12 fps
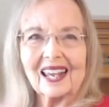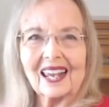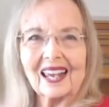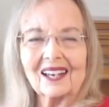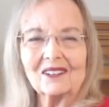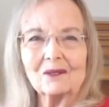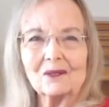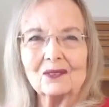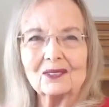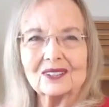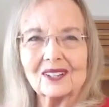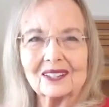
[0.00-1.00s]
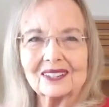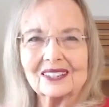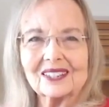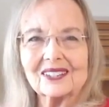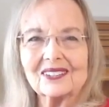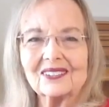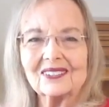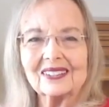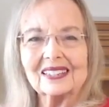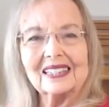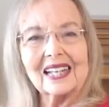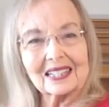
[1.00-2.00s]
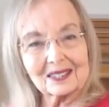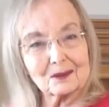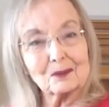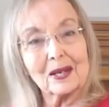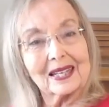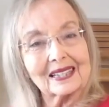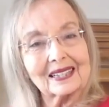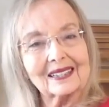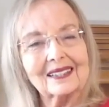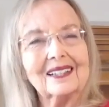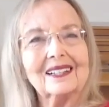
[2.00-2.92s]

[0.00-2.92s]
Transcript: and we'll talk to you next week